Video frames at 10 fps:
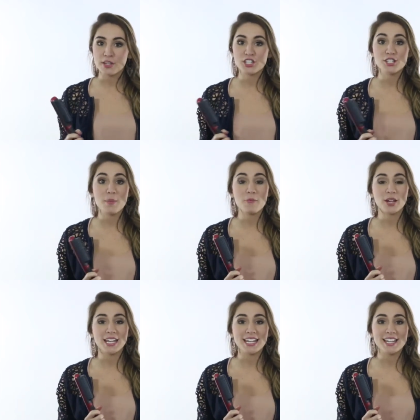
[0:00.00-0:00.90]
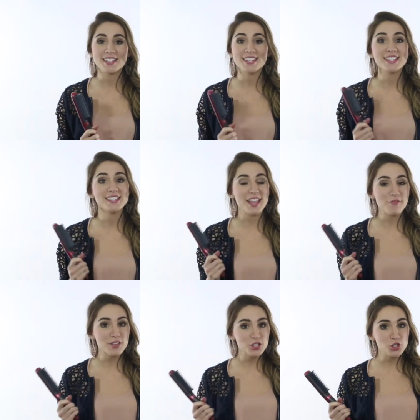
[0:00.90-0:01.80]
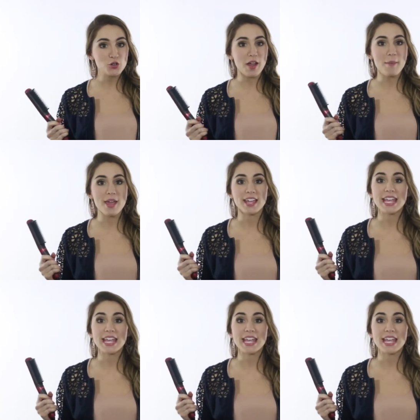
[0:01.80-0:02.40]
which has been rated as the safest ceramic